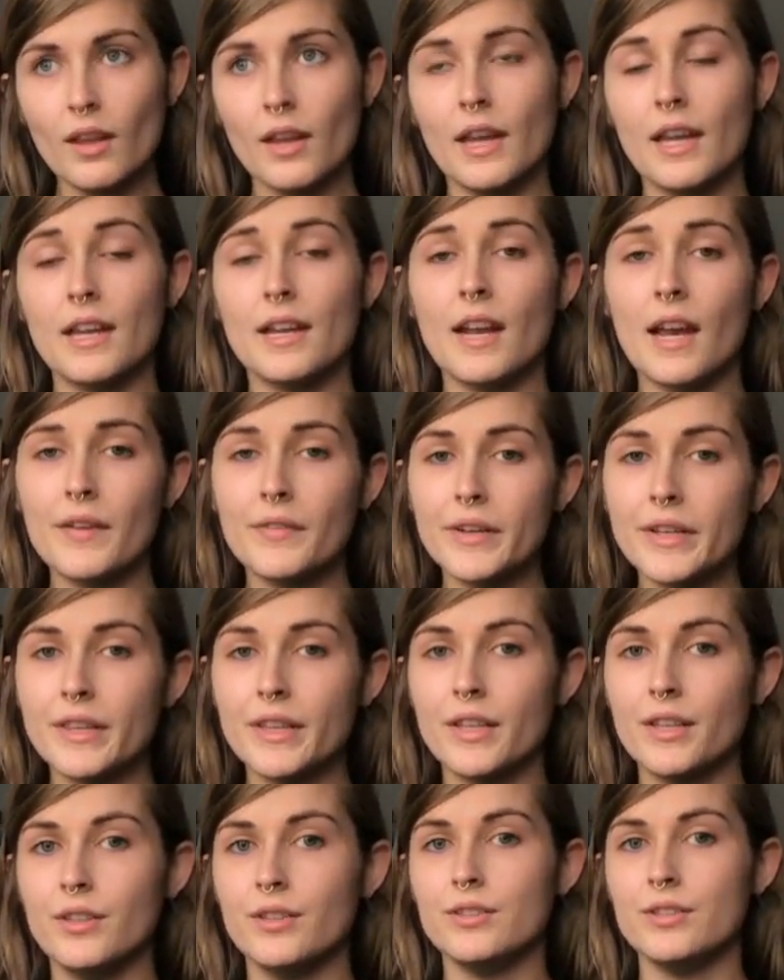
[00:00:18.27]
and
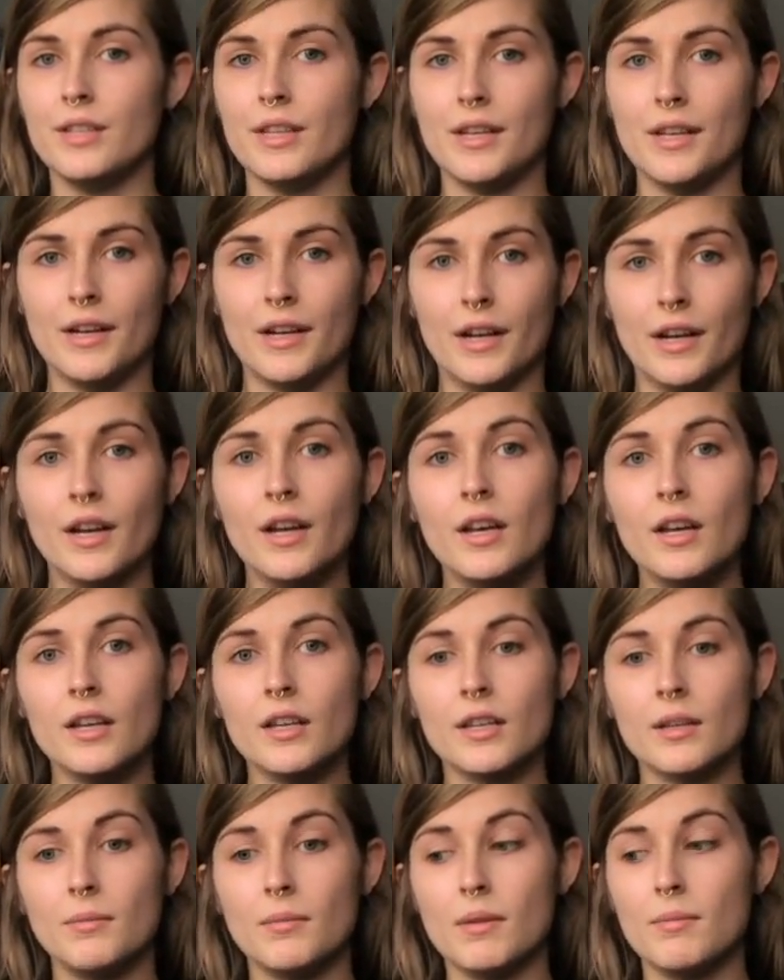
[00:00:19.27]
everything you see here
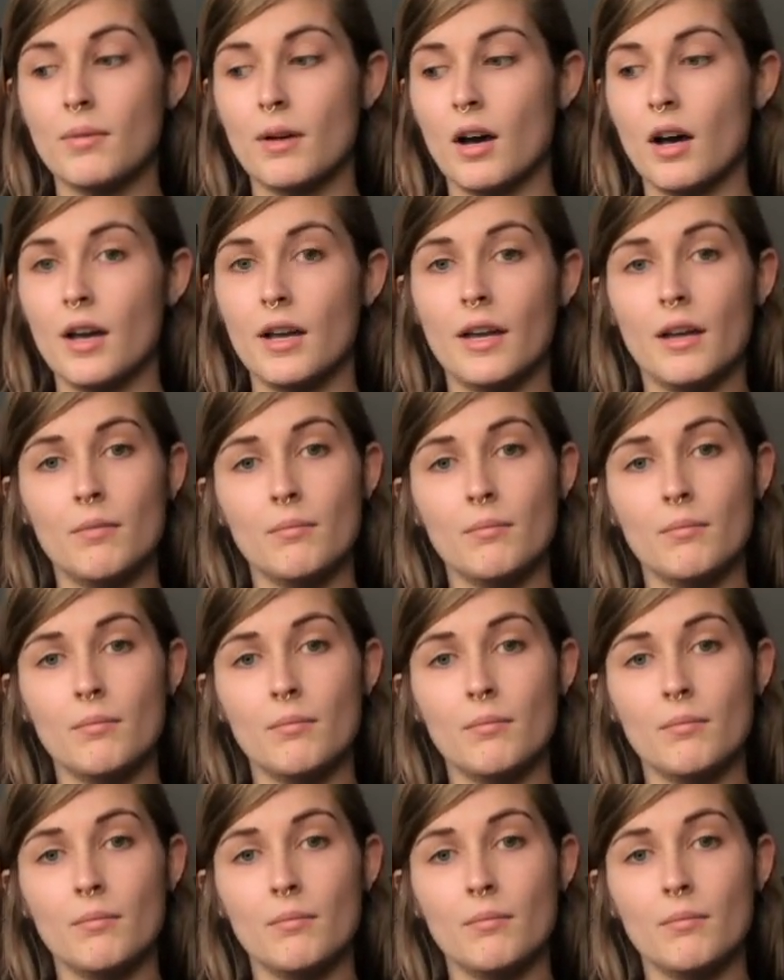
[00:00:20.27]
can be bought